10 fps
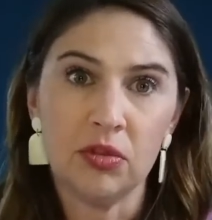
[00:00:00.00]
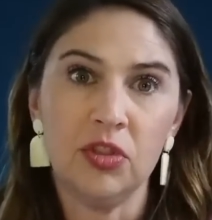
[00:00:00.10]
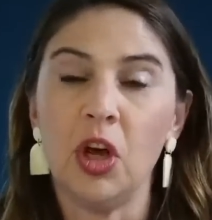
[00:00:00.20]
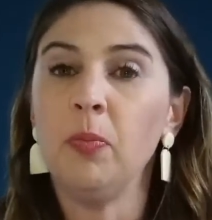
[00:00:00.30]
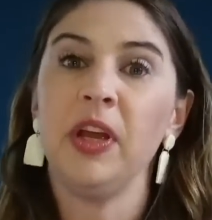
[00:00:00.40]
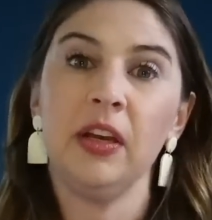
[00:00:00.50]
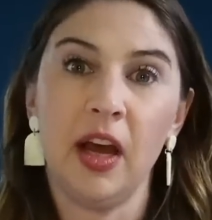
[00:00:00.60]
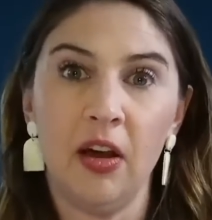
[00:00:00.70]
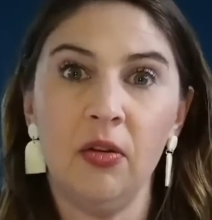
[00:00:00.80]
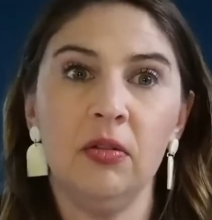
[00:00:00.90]
jumping
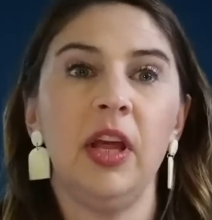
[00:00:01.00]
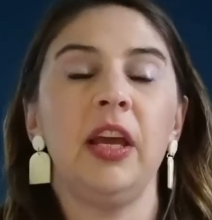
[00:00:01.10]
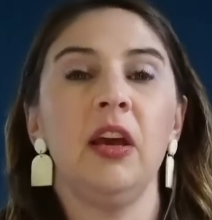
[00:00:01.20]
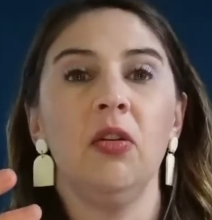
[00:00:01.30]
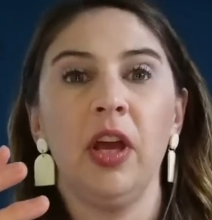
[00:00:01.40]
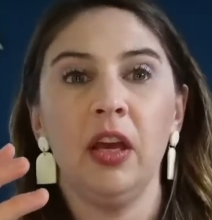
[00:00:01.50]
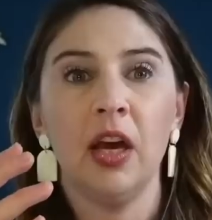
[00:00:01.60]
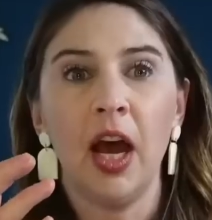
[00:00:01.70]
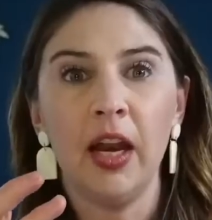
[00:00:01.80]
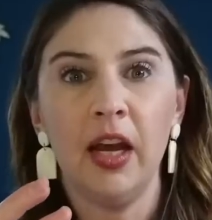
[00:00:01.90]
now like okay
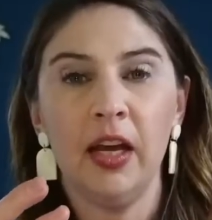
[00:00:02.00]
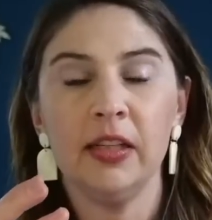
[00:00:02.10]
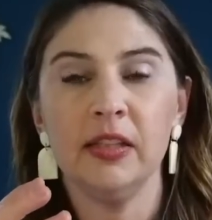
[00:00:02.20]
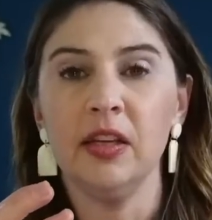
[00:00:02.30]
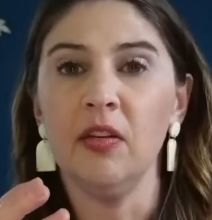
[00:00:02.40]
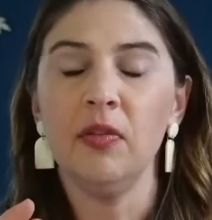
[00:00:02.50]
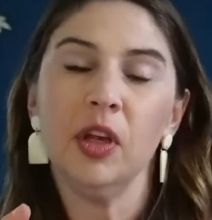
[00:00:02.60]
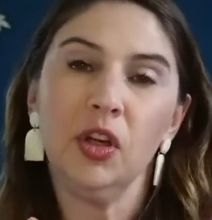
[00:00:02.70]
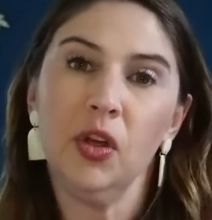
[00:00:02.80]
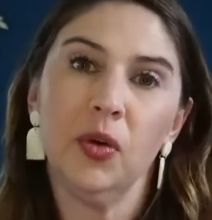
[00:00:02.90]
god has
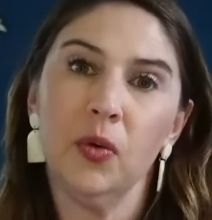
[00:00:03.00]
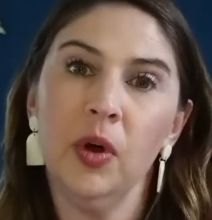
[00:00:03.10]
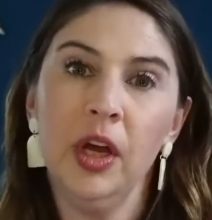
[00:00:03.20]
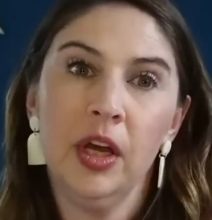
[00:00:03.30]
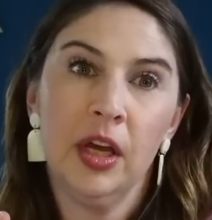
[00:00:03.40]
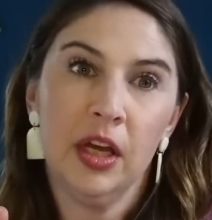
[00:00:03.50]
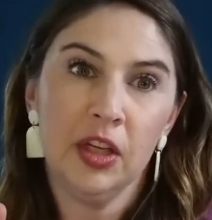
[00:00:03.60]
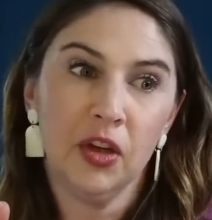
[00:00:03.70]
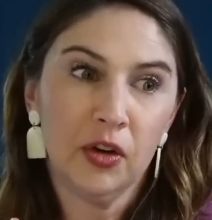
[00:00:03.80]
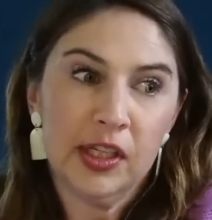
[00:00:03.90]
given you
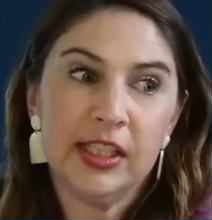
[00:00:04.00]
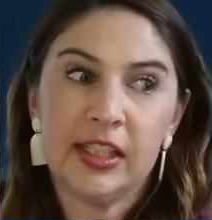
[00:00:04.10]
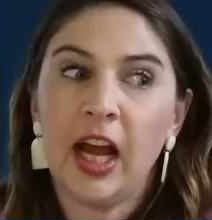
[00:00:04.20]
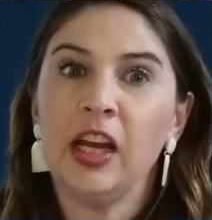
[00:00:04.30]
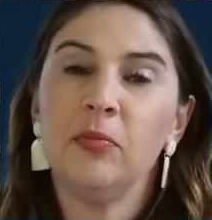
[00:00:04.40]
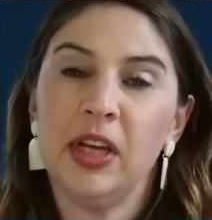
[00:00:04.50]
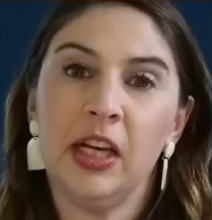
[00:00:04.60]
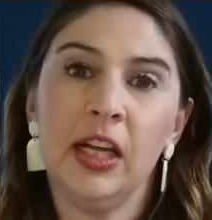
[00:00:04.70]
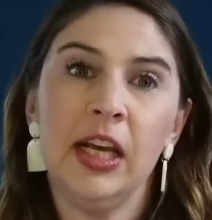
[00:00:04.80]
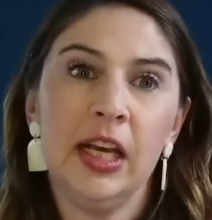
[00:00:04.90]
your
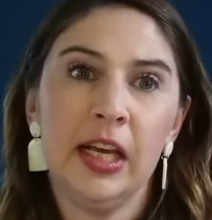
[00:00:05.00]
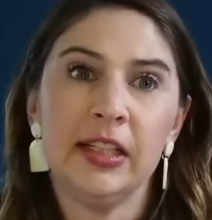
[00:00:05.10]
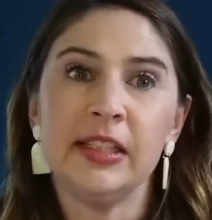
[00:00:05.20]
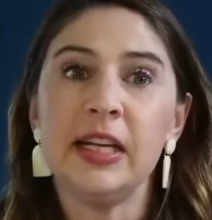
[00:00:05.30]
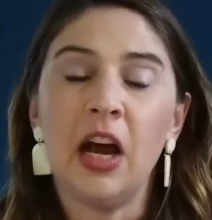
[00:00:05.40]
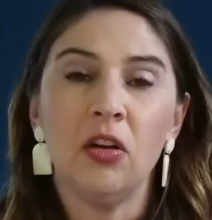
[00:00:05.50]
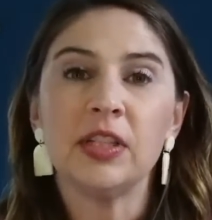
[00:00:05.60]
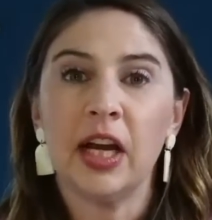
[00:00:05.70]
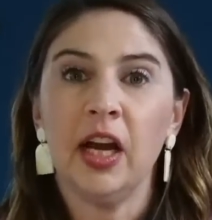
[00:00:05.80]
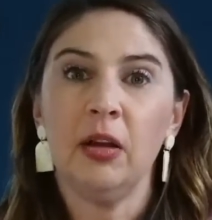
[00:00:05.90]
assignment it's now
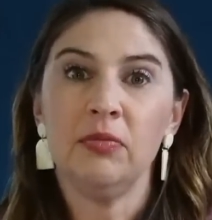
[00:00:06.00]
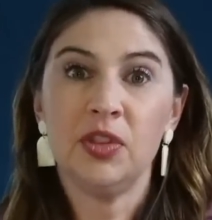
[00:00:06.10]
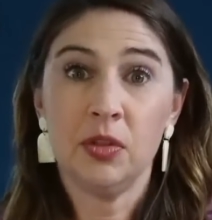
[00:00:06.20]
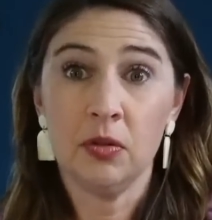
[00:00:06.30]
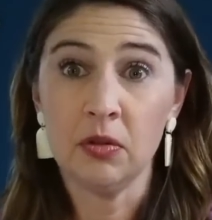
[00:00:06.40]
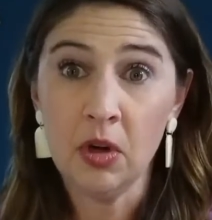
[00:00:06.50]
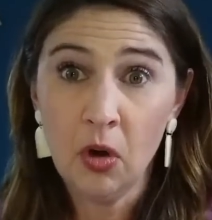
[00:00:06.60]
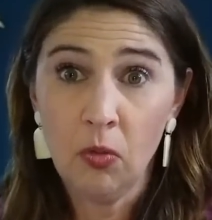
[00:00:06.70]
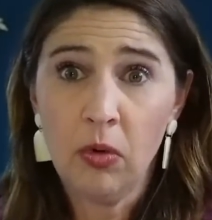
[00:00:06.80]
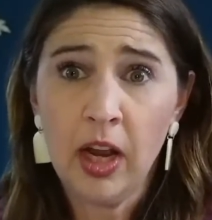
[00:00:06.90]
time to
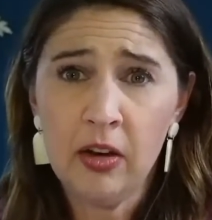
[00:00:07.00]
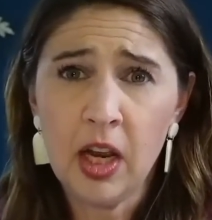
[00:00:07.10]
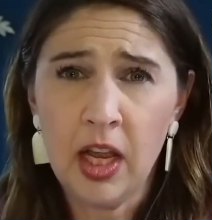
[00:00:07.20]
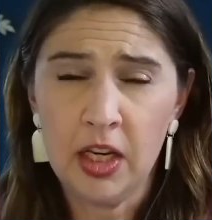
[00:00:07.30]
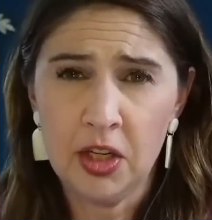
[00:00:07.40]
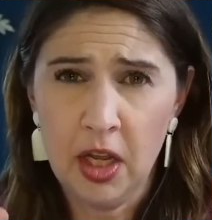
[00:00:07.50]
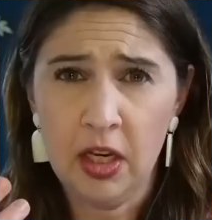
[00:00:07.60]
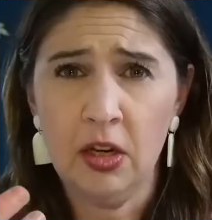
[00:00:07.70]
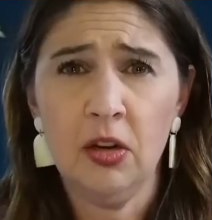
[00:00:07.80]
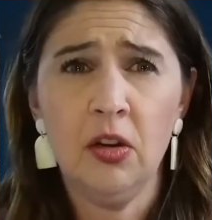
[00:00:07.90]
run and
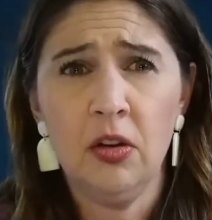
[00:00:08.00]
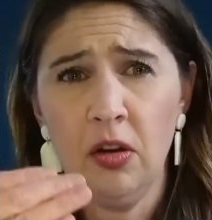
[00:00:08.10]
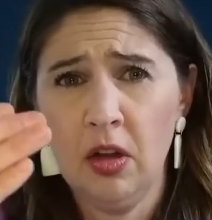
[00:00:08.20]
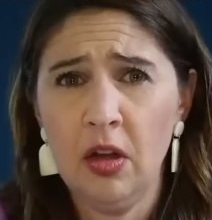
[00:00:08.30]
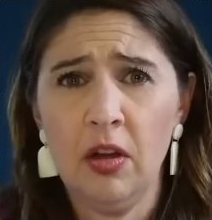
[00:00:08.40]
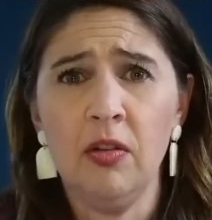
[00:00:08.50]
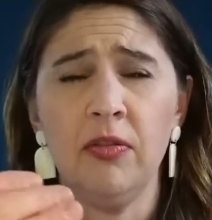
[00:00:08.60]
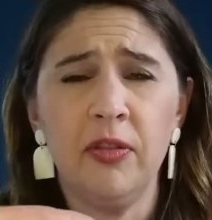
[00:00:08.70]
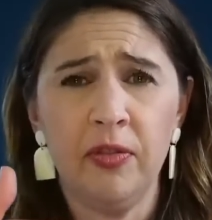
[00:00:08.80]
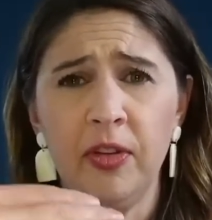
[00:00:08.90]
and and
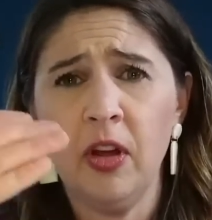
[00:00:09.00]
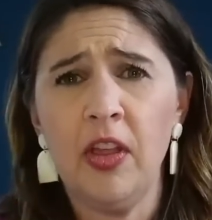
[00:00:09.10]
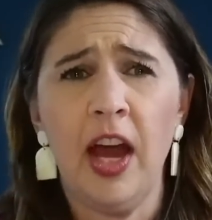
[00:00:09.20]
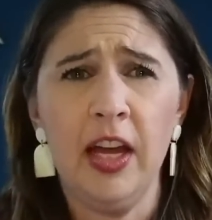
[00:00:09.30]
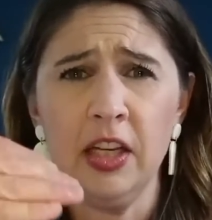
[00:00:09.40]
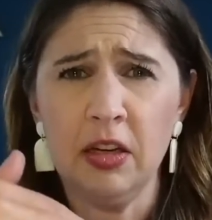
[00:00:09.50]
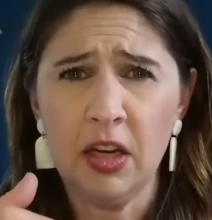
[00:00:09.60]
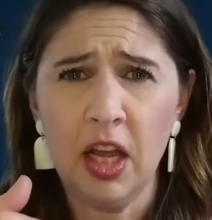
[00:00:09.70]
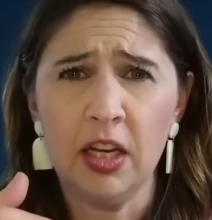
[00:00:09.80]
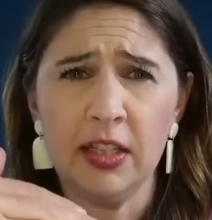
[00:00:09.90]
fulfill that and
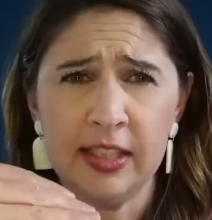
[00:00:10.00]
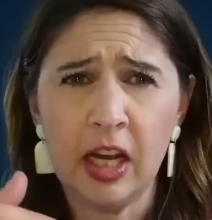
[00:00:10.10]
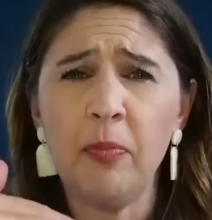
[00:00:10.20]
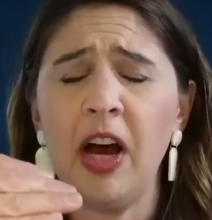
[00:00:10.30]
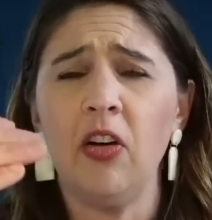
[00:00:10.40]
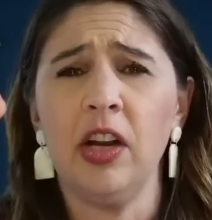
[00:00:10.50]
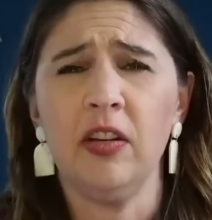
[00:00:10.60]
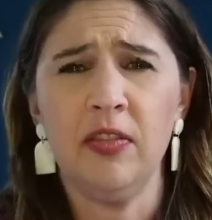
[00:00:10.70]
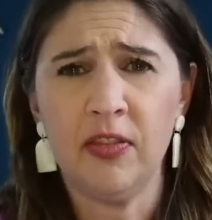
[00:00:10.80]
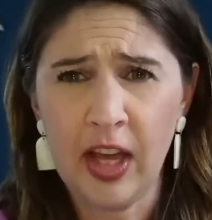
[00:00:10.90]
and step out in
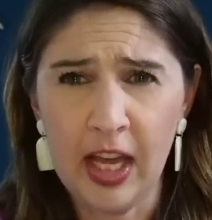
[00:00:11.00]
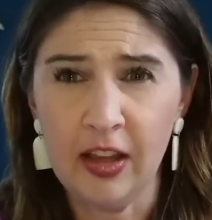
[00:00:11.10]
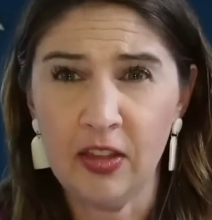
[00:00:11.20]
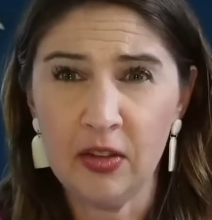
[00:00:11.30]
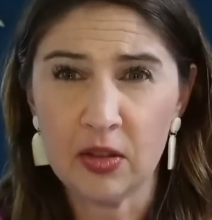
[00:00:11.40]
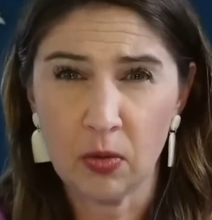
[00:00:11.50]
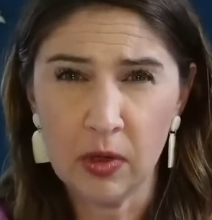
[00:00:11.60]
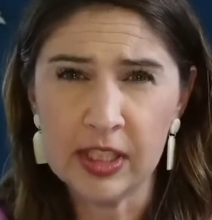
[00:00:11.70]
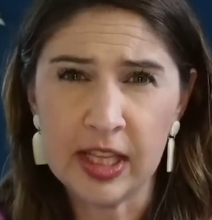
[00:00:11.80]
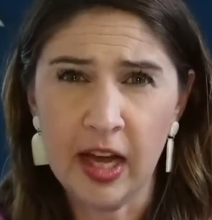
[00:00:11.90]
faith
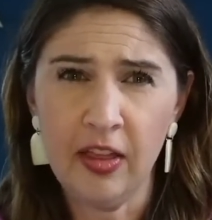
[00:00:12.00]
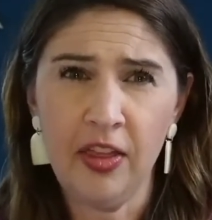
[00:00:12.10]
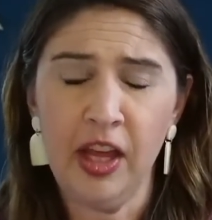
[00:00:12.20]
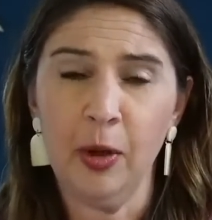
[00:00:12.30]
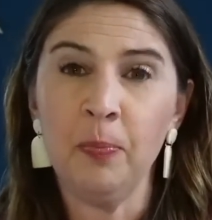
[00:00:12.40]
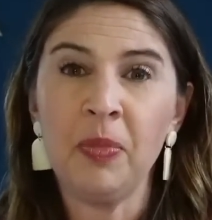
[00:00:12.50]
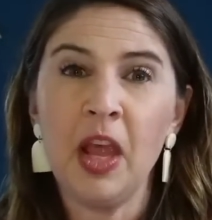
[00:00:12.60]
towards that thing.